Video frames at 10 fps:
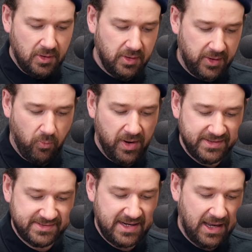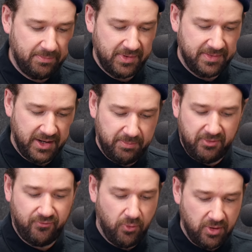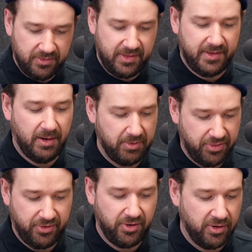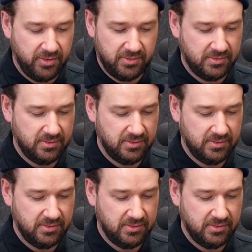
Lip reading: Like one step and then up a fourth and then up a third.